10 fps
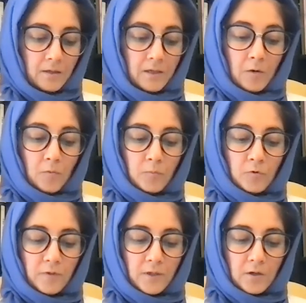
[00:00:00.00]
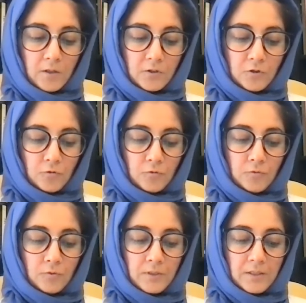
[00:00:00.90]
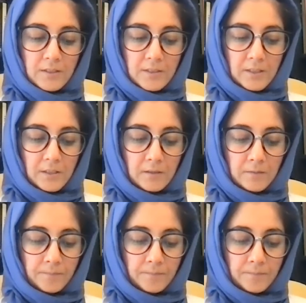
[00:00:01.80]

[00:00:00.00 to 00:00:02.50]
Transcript: Now we're moving on to Yazid,